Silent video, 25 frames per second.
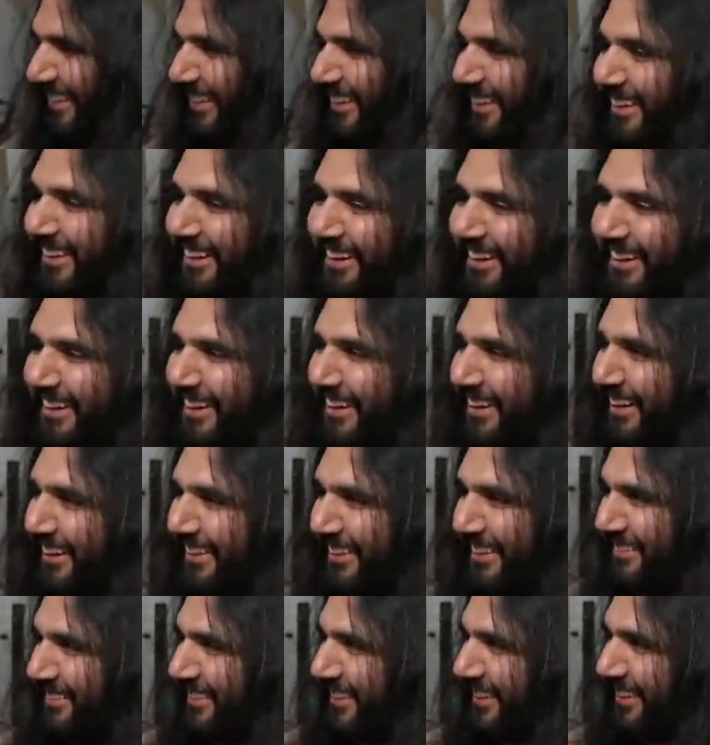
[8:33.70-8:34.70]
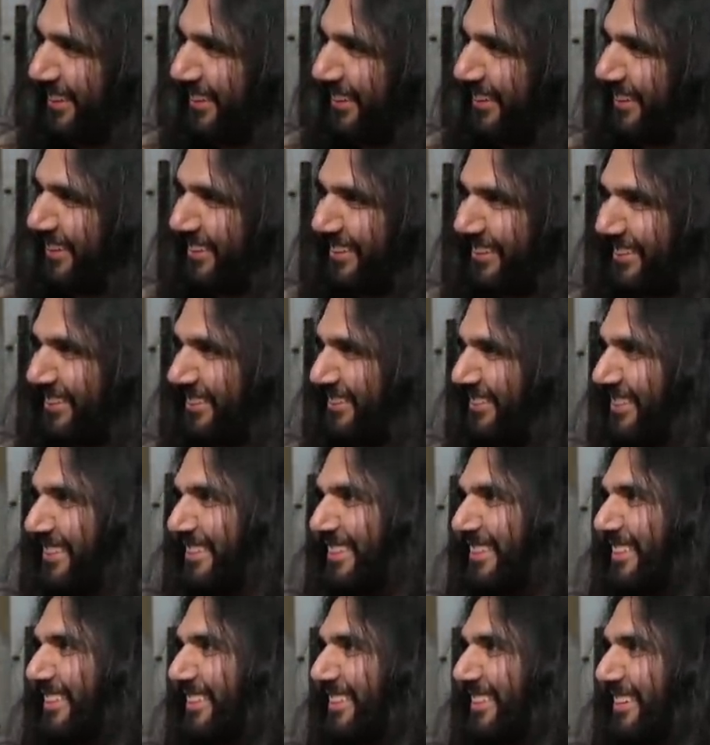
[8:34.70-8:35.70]
oh, I love Lacari, dude.
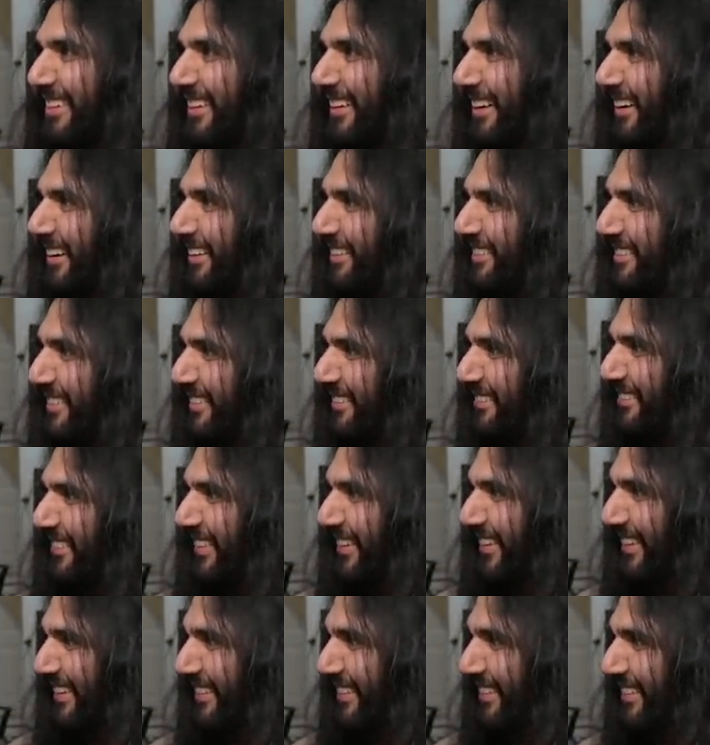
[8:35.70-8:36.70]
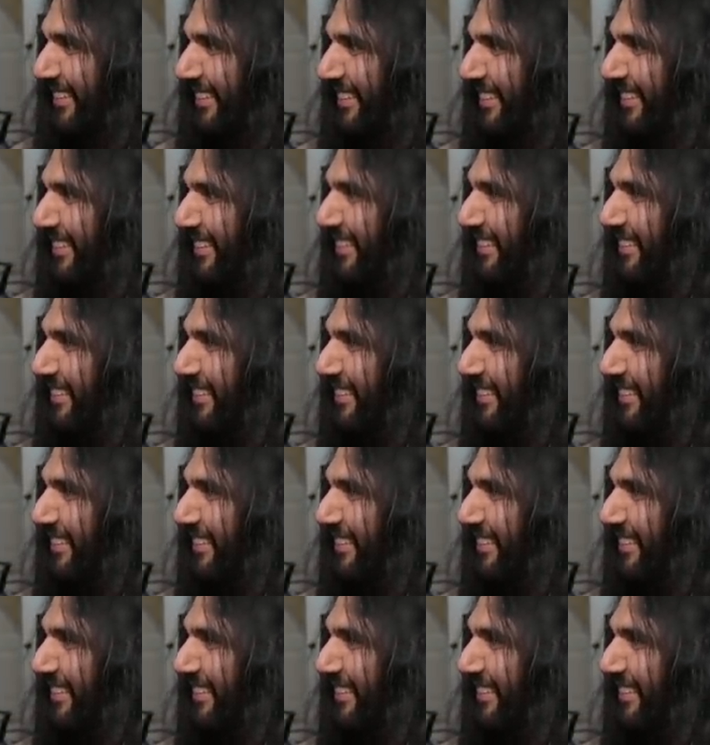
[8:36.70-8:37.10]
Lacari's so funny, dude.